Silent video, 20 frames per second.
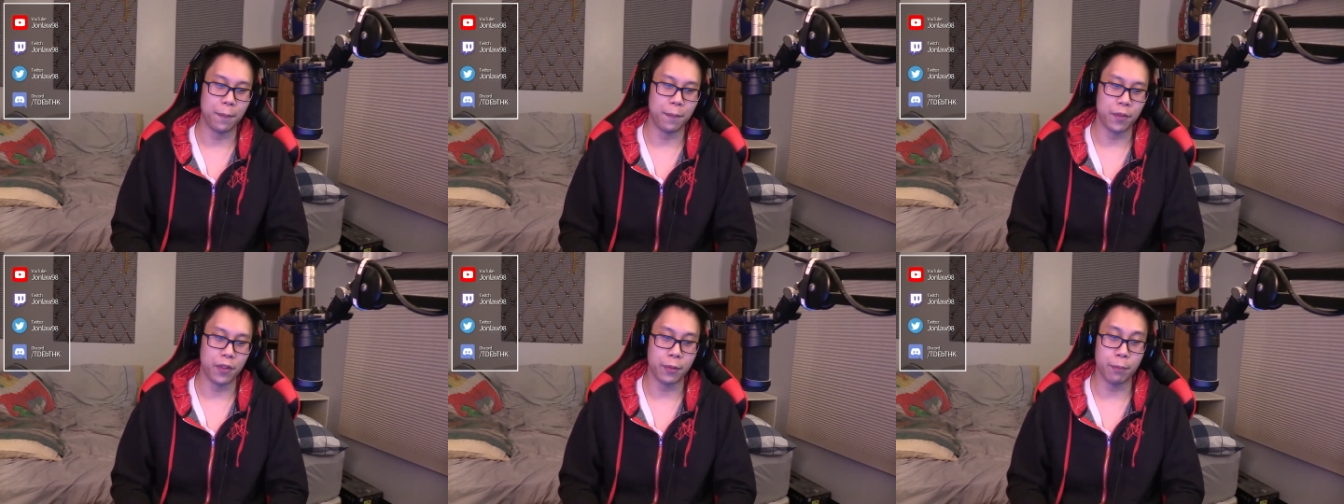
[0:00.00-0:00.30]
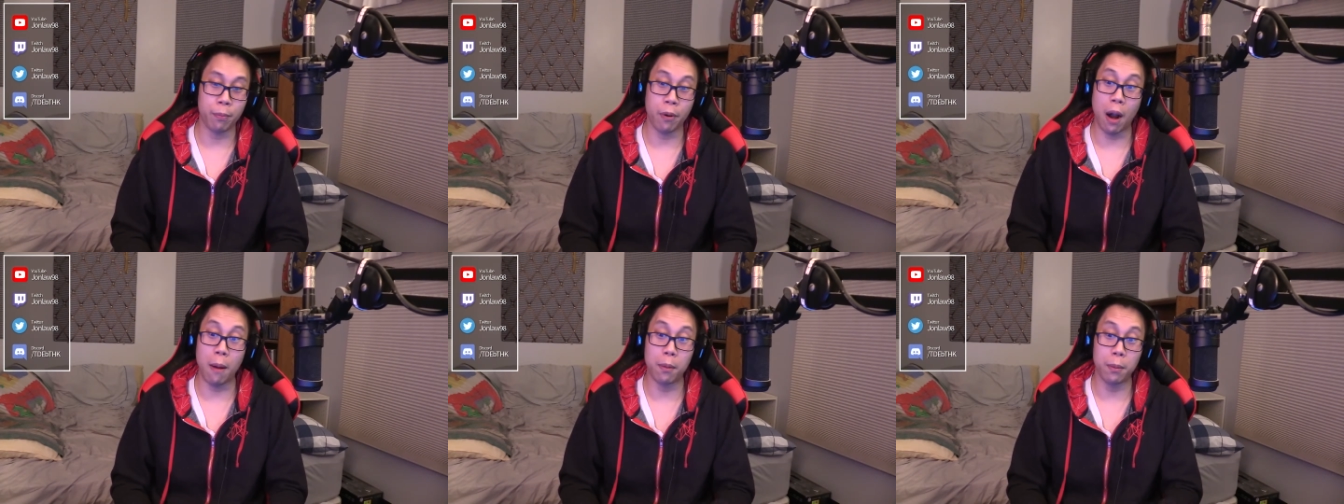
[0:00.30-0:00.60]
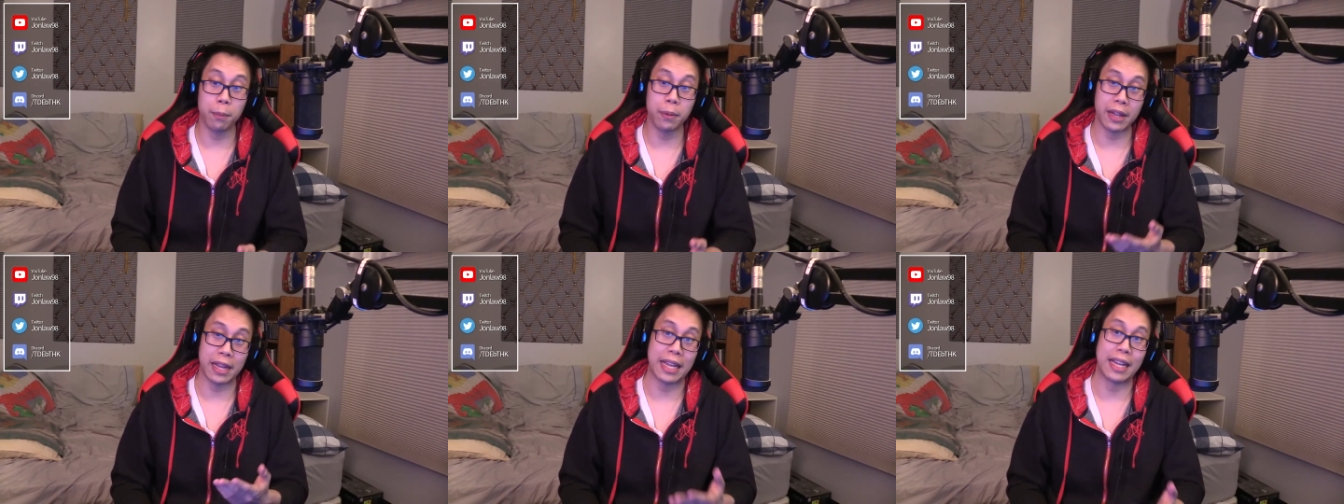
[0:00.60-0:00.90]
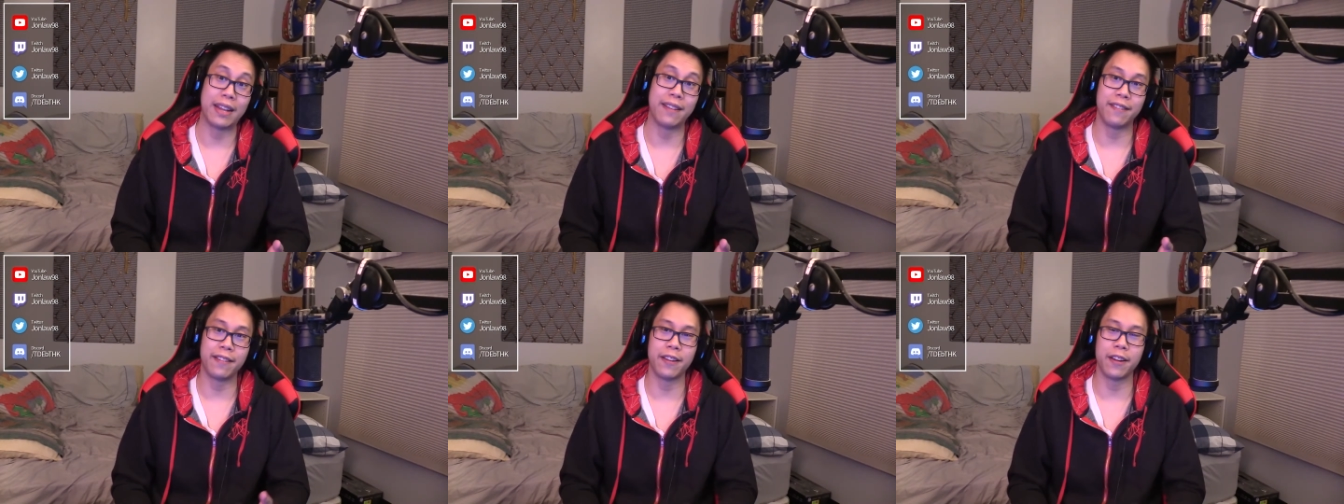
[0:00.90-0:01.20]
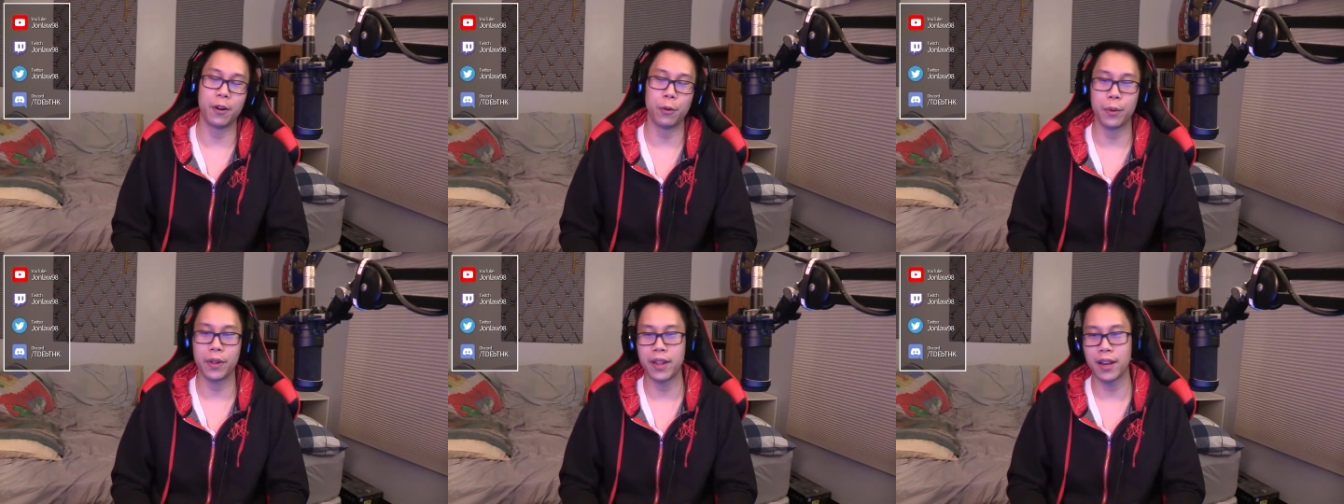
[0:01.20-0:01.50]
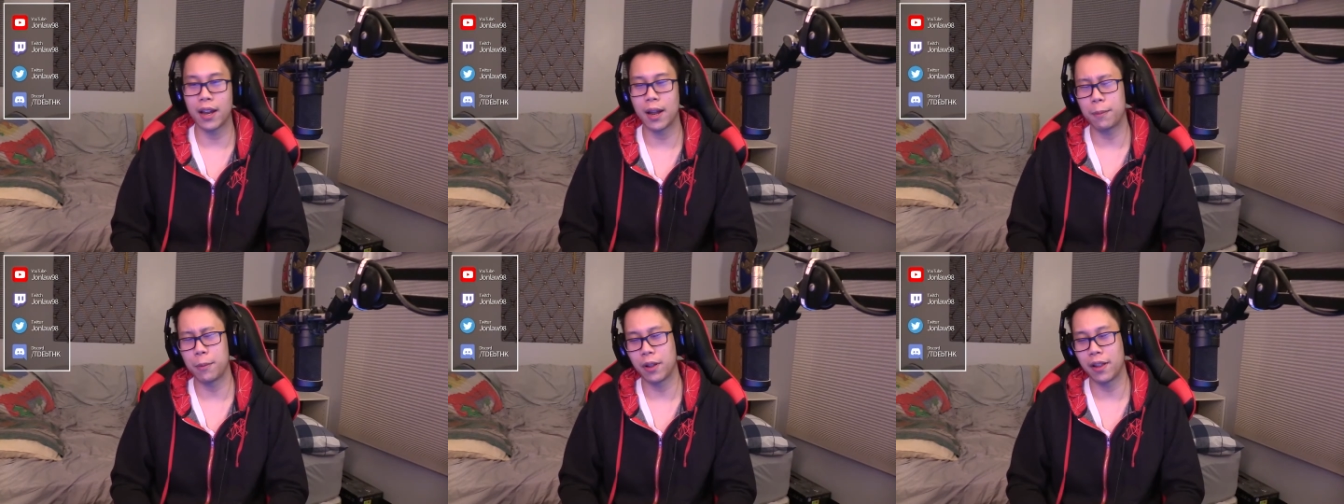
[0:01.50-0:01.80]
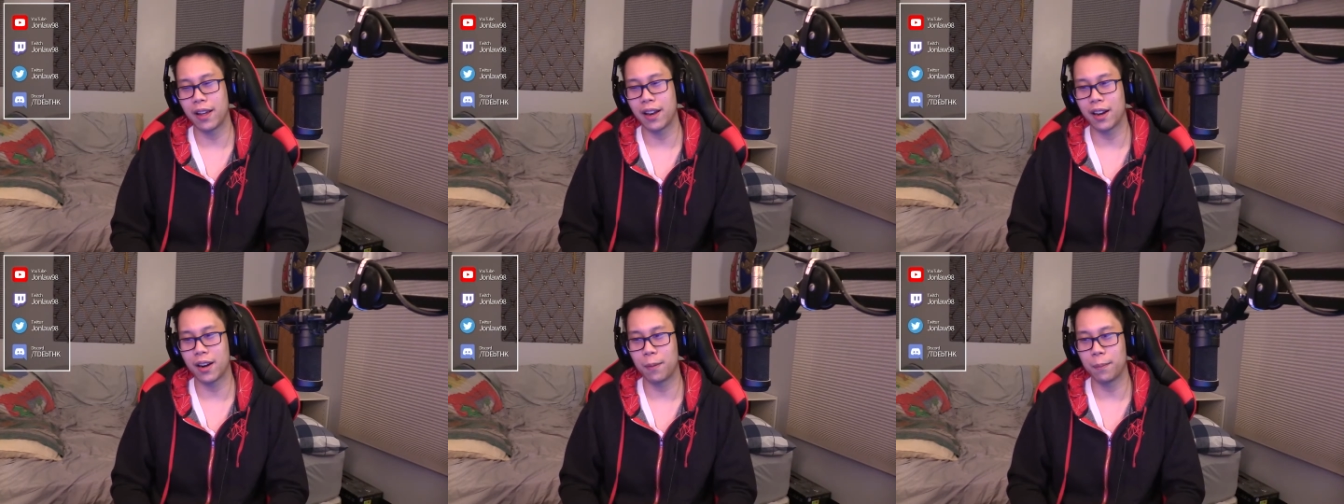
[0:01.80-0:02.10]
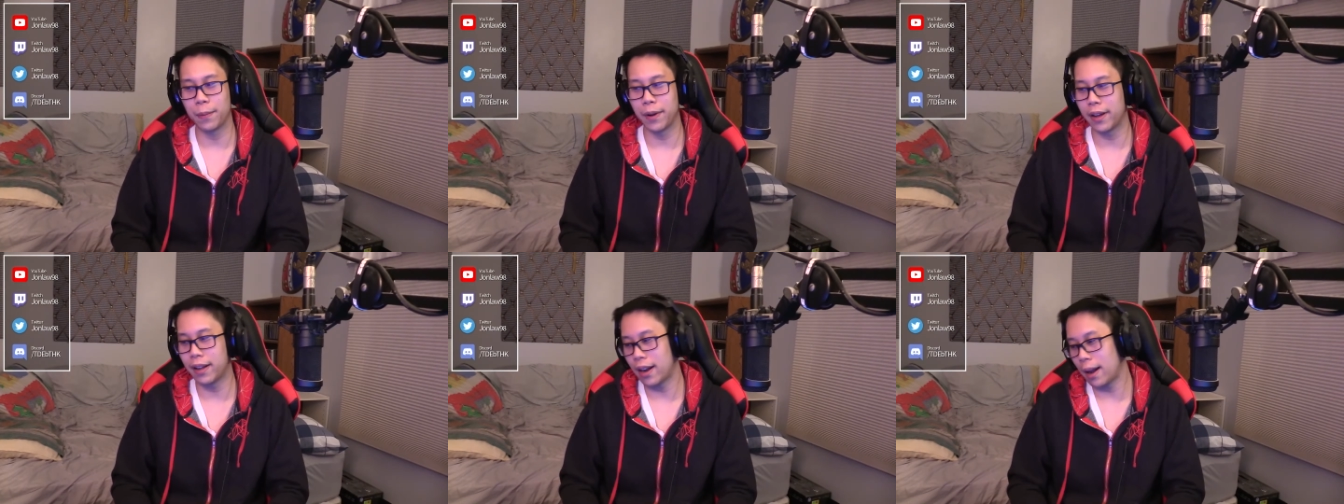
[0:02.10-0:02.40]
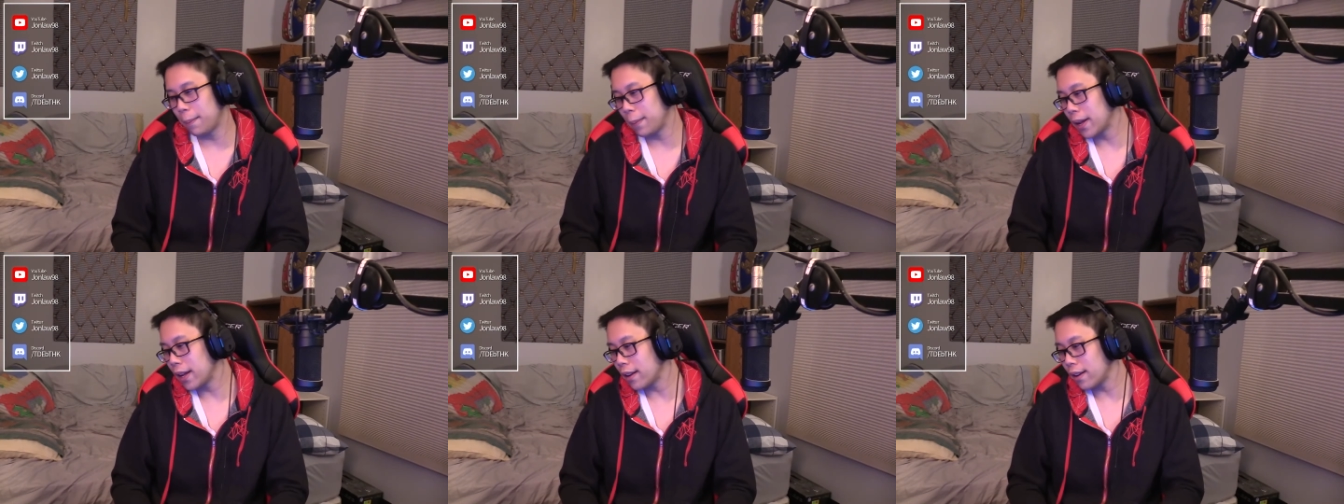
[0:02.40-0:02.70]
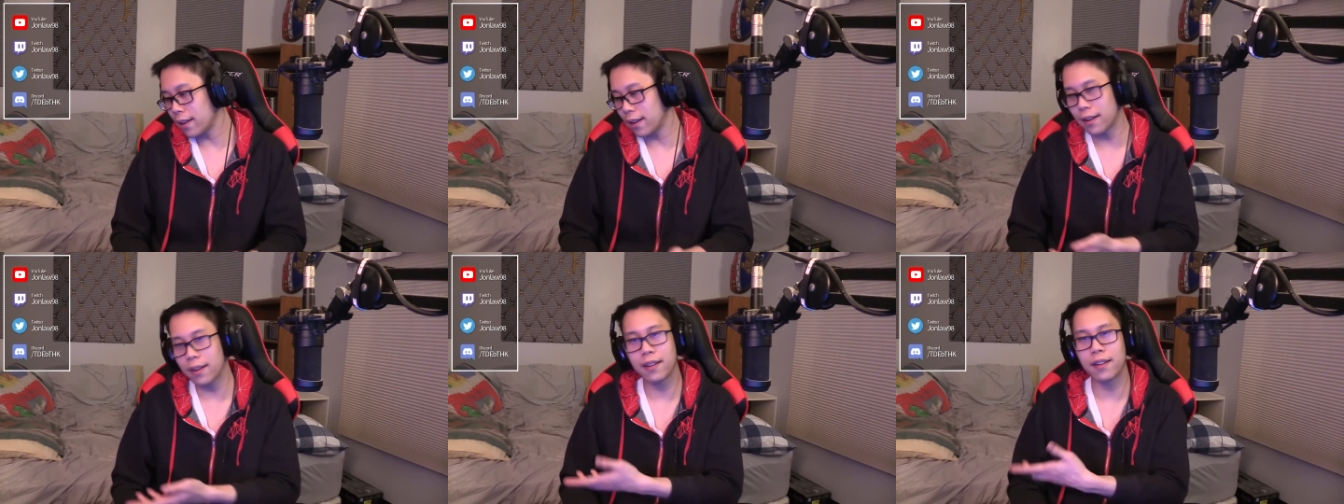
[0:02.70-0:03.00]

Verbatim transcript: It's probably easier with an emulator, but I mean,